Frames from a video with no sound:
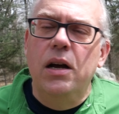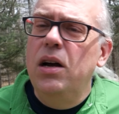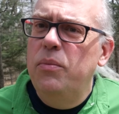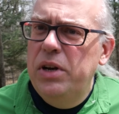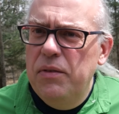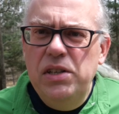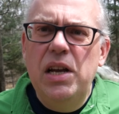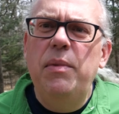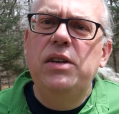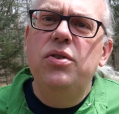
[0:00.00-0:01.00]
Uh, but every
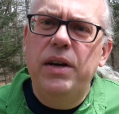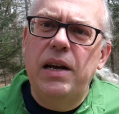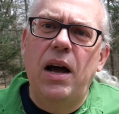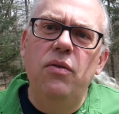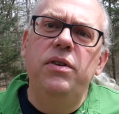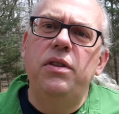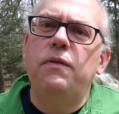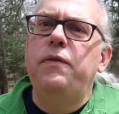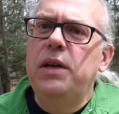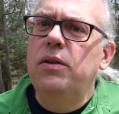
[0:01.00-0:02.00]
time I took it out into
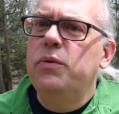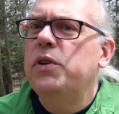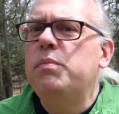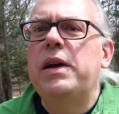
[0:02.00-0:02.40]
the field with